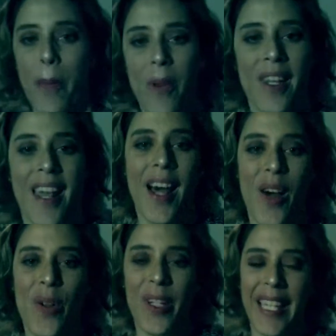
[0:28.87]
But
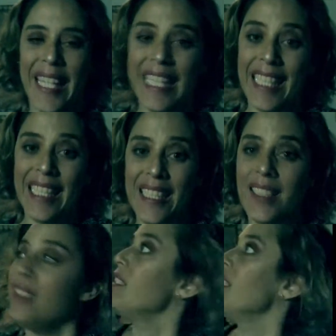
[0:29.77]
now
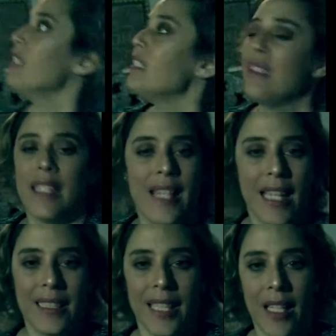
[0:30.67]
in the
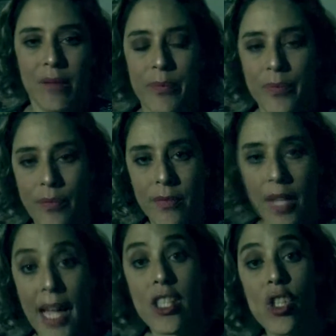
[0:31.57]
nighttime.
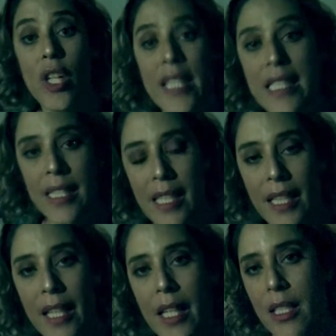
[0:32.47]
As you can see,
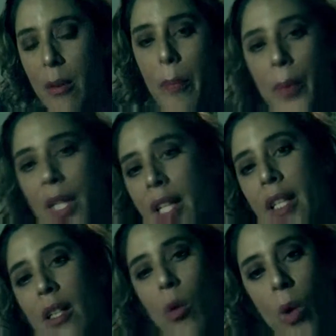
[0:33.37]
it's
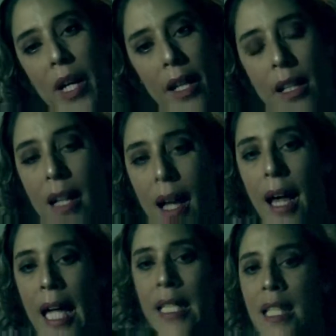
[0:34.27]
pretty well
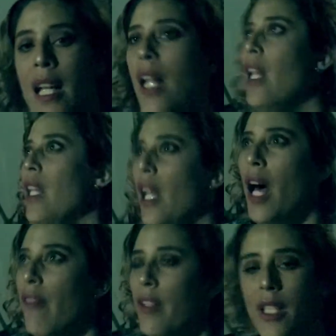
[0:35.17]
and
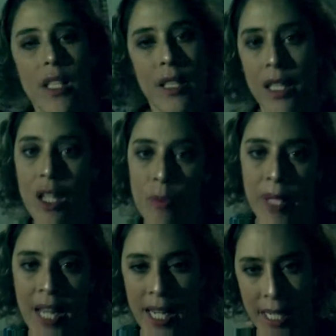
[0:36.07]
lovely
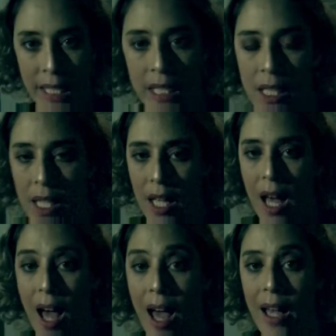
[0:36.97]
illuminated.
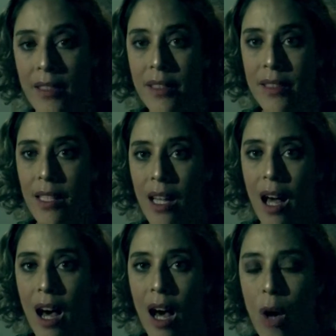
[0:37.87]
And
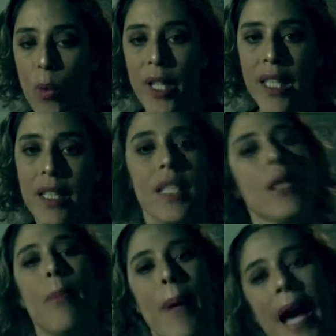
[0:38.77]
we're in
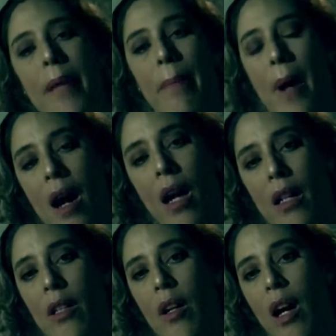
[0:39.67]
the back
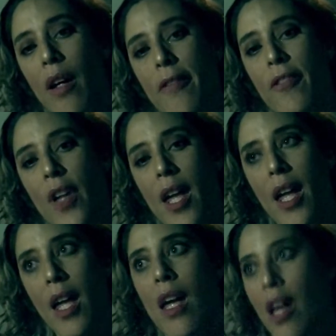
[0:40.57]
part of
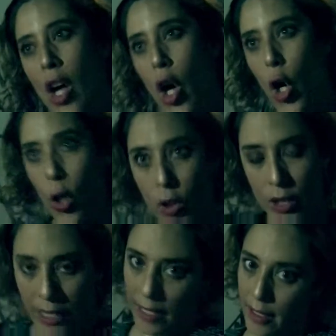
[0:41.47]
the
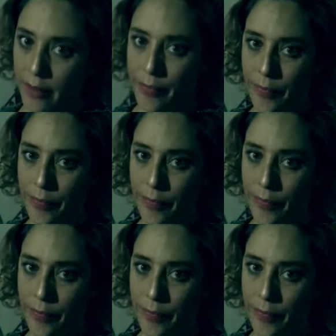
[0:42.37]
hotel.